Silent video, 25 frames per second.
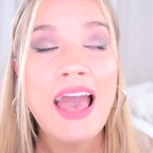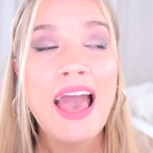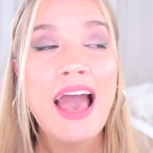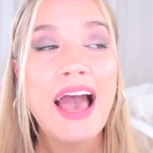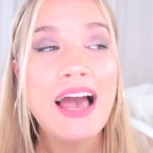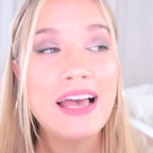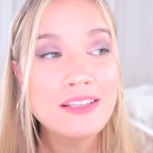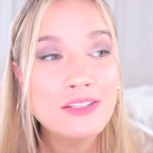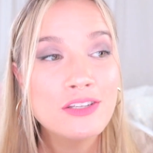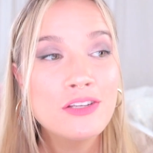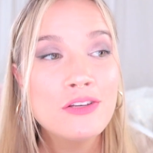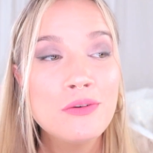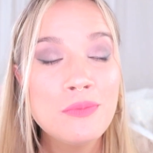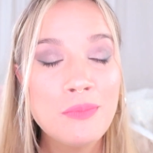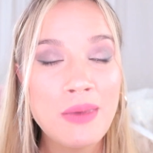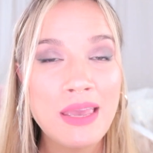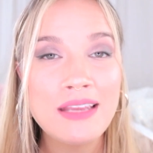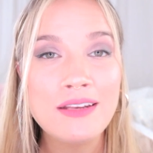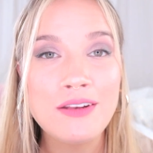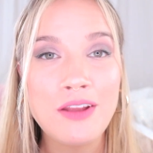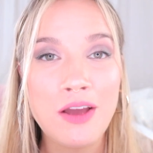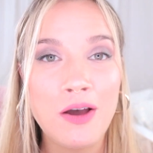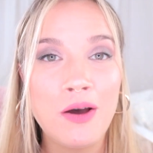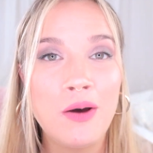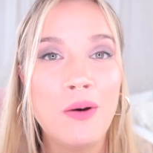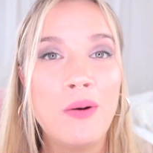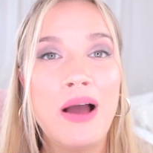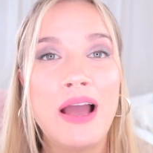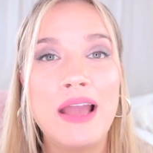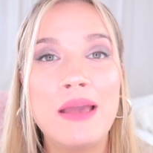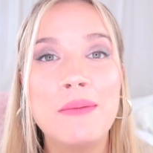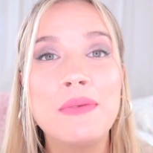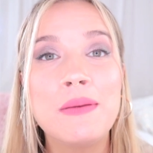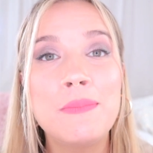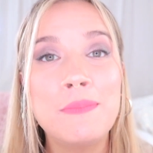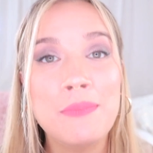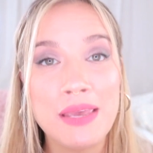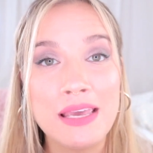As you may know, I
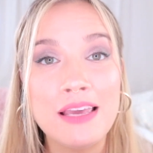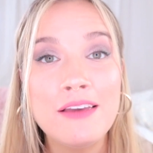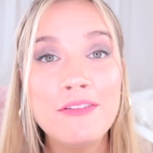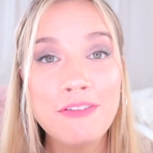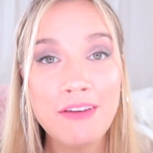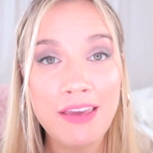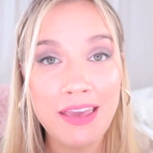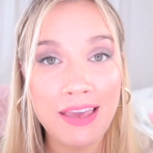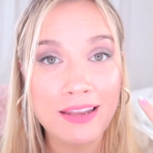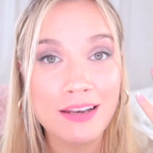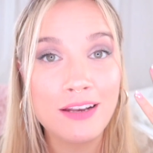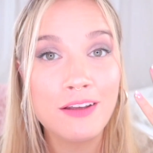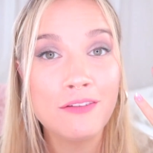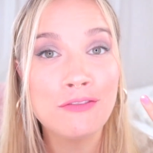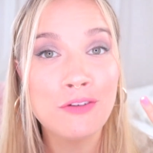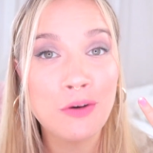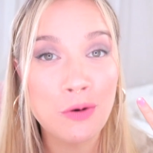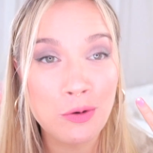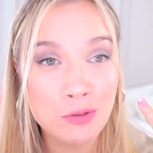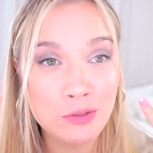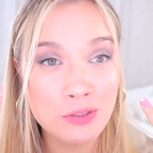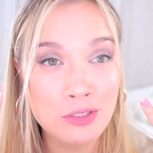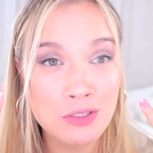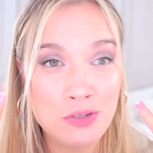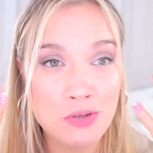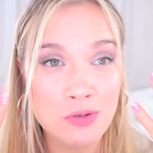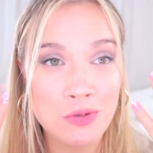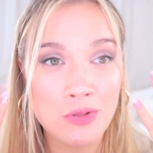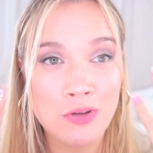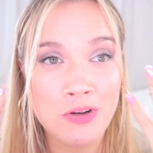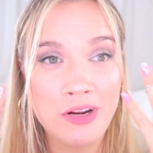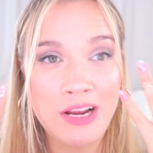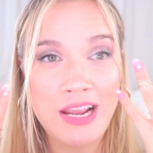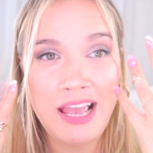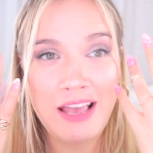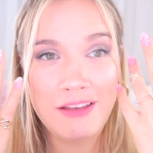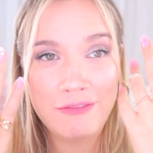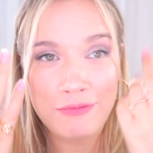am a big fan of gold
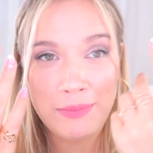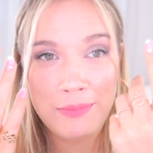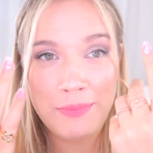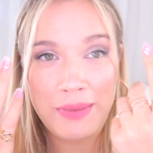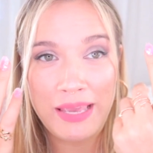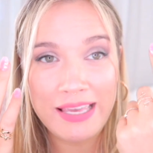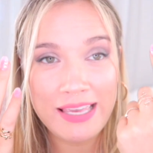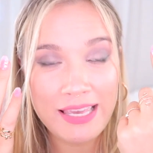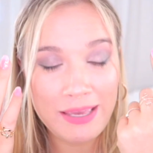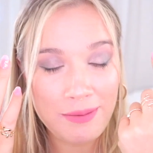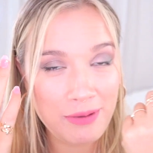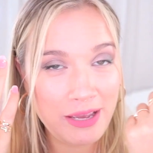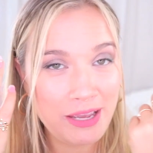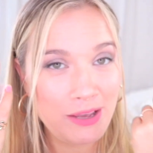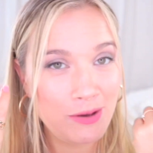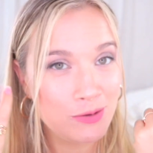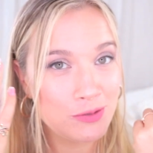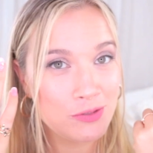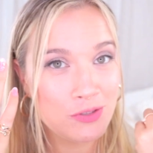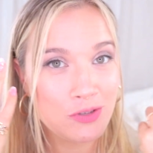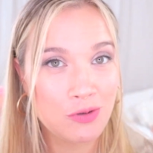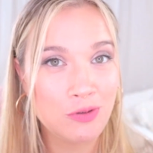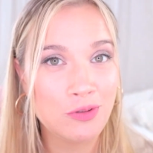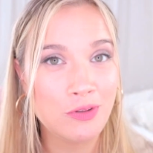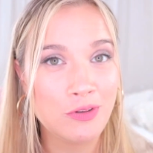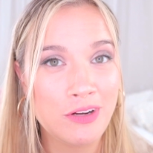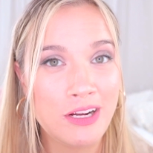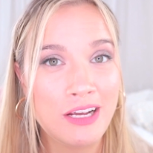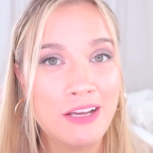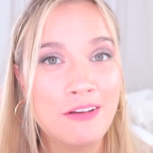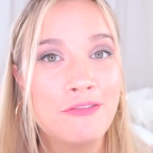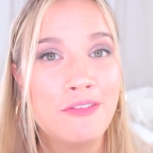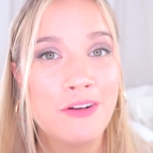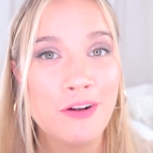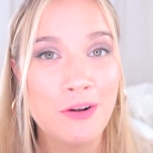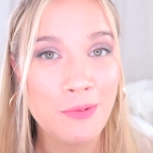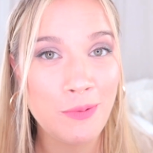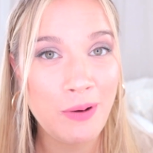jewelry. I've been making my own jewelry
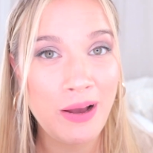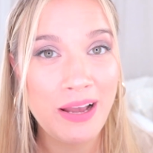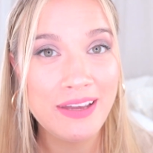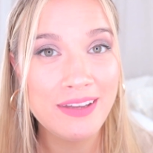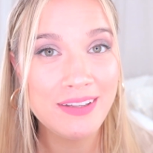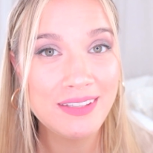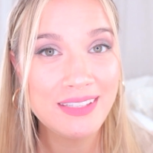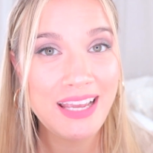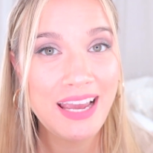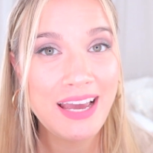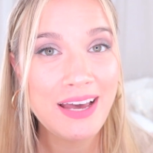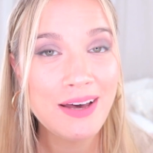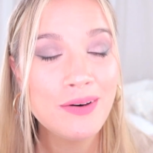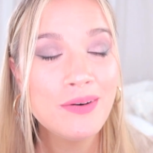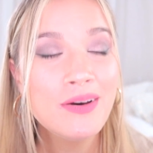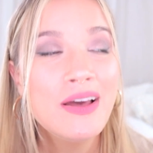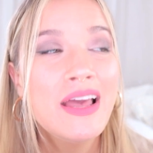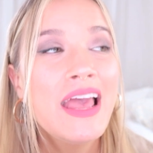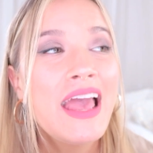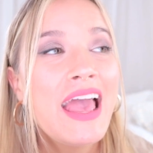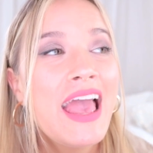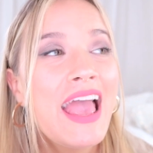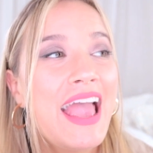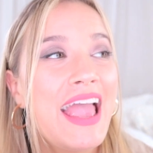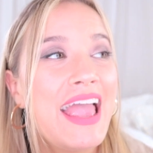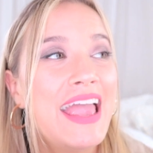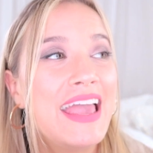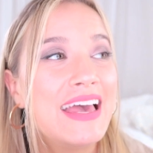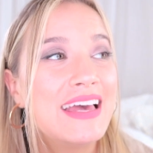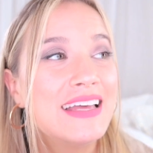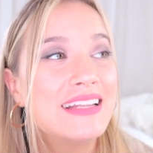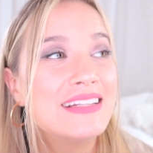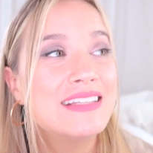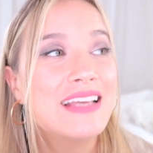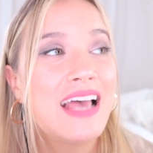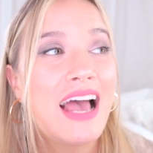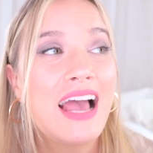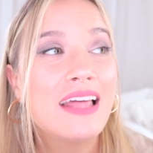for a while now,
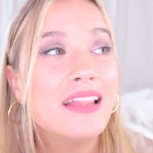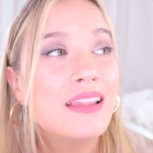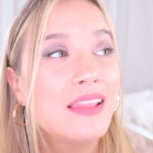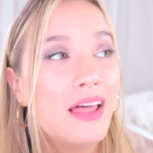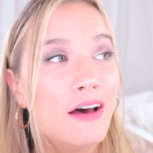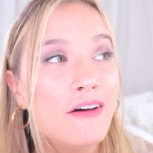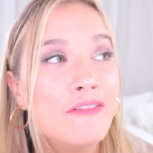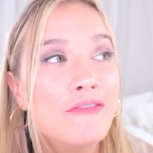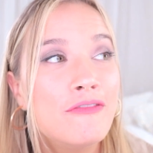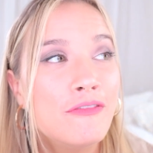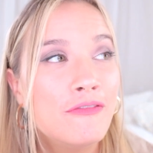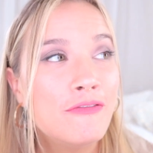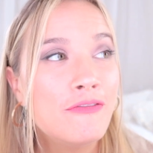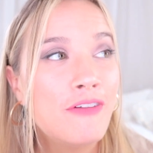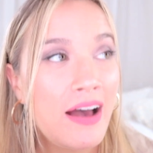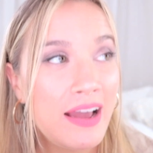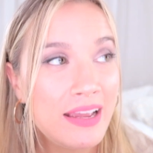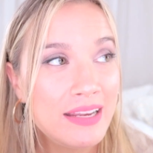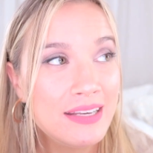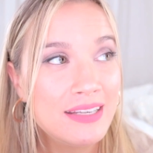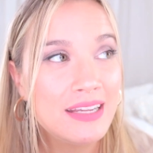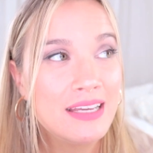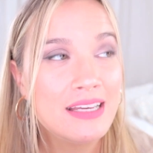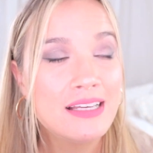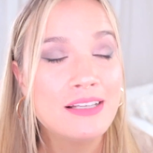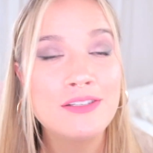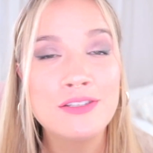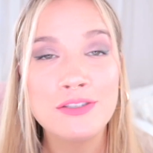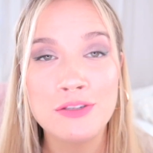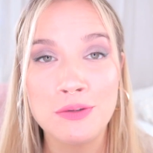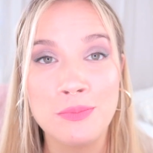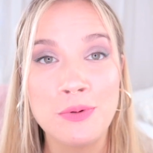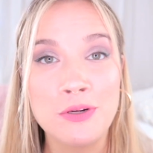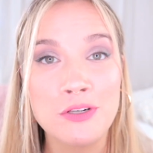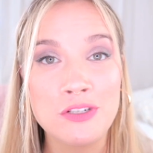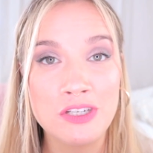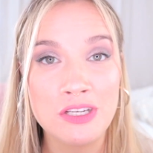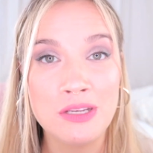and I love finding
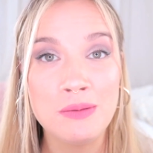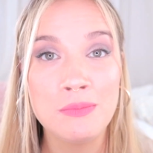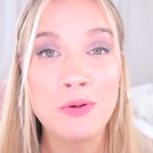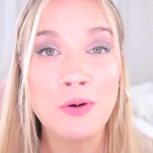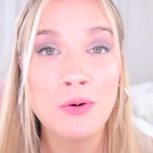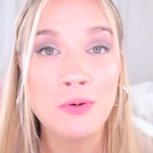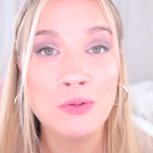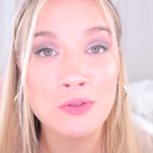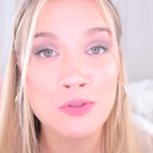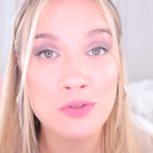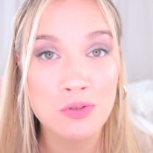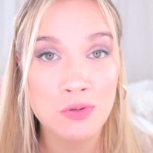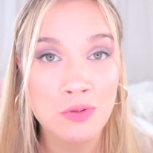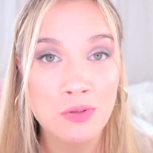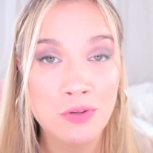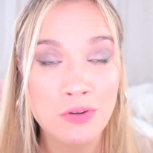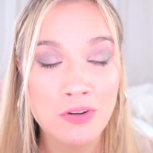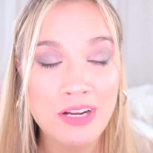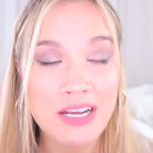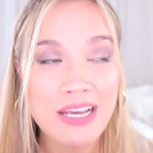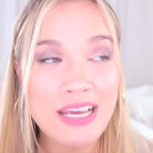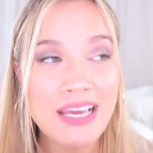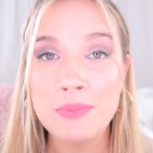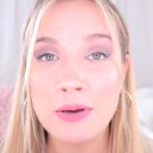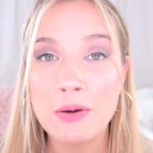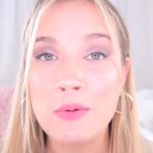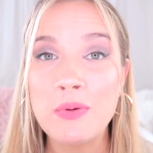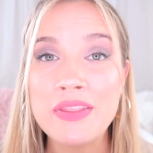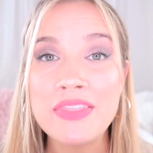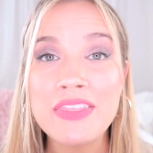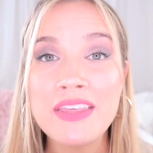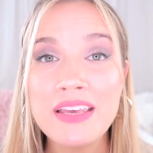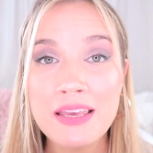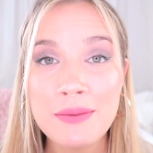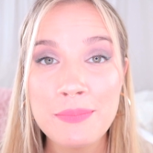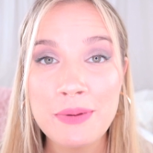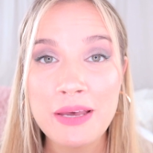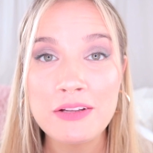super cheap gold jewelry. But one
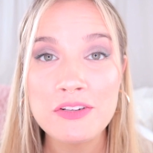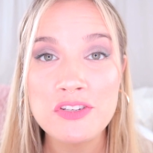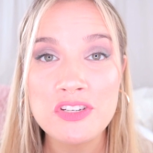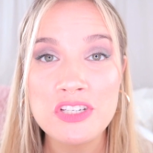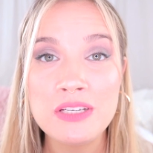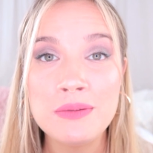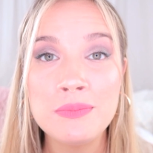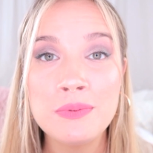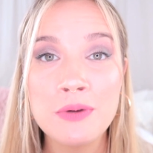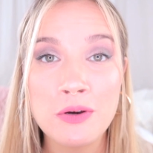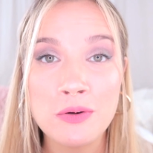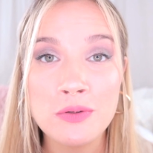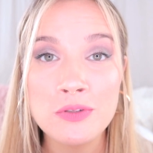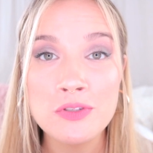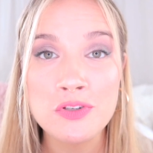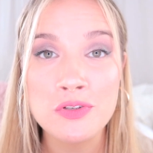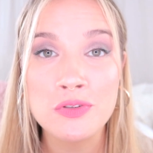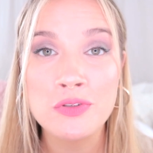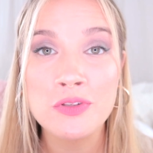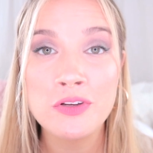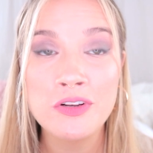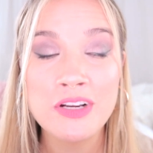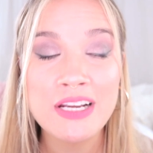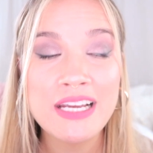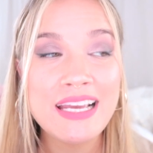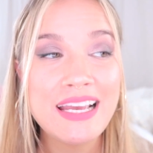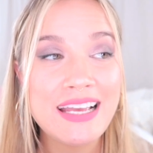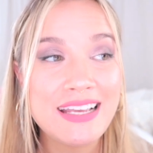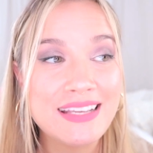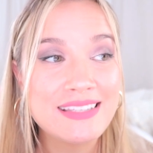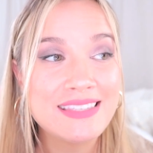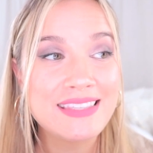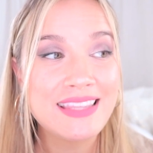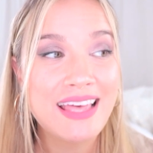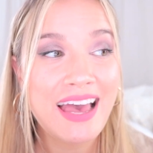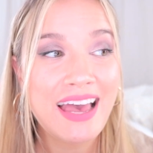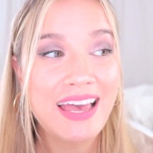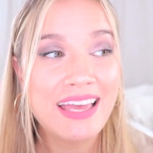thing about cheap gold jewelry
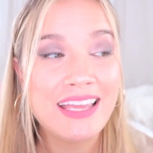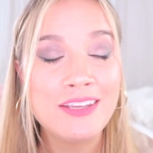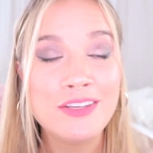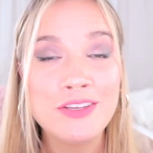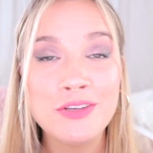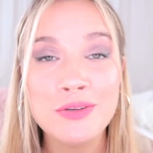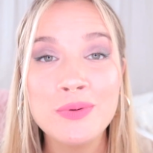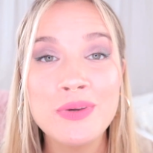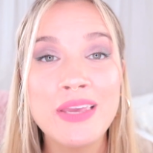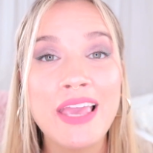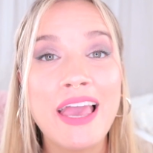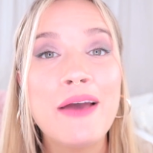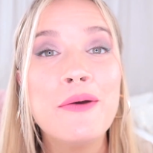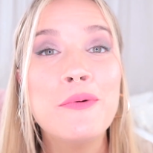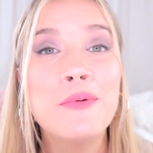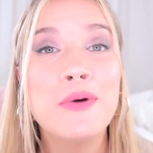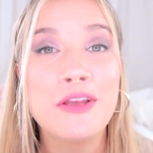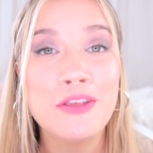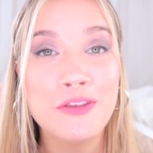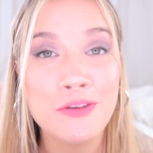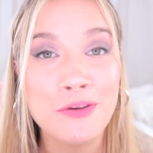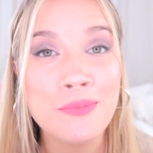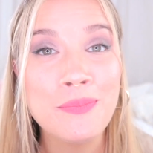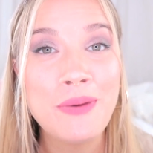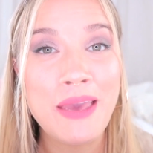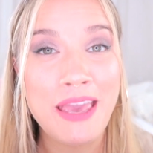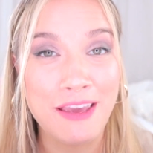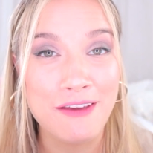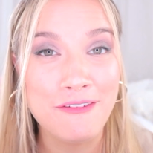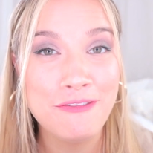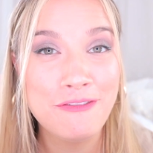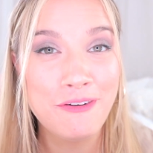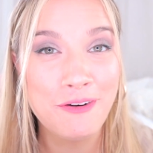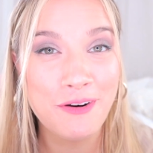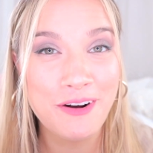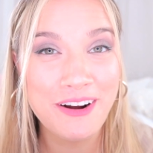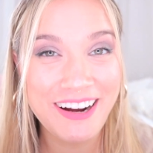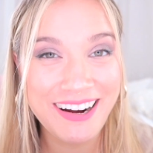is that you get what you pay
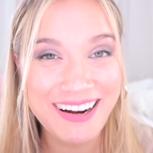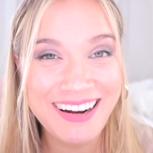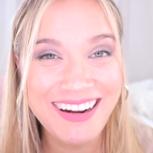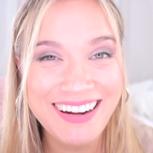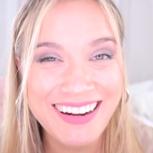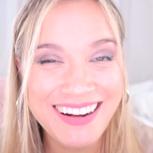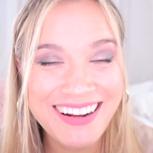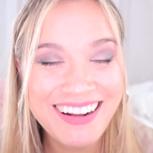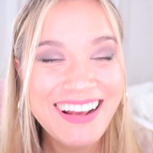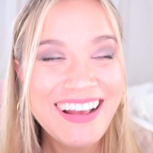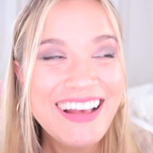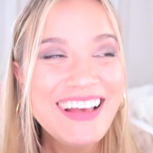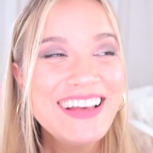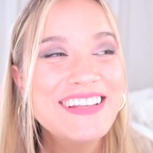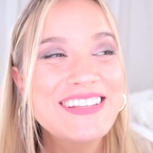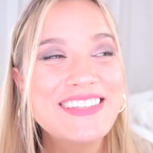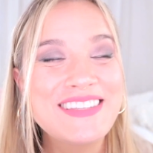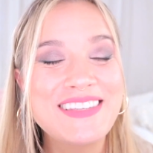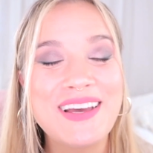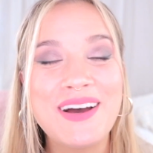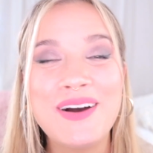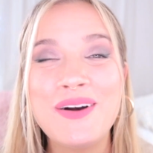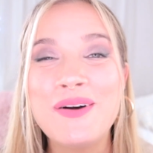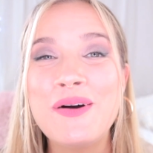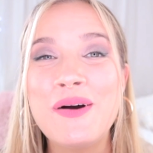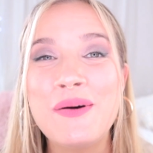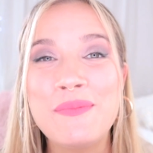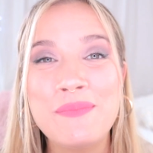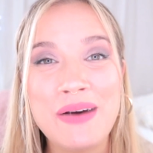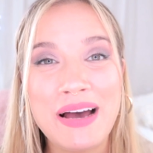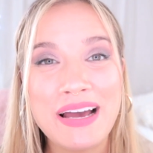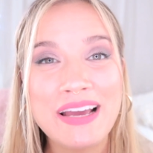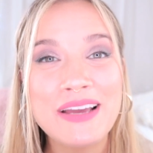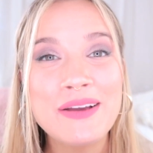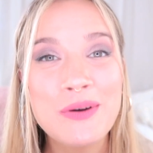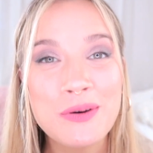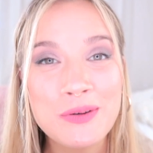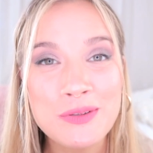for. So
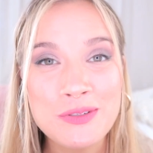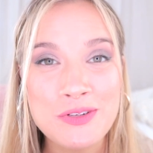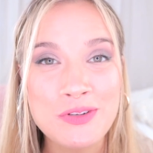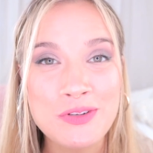my gold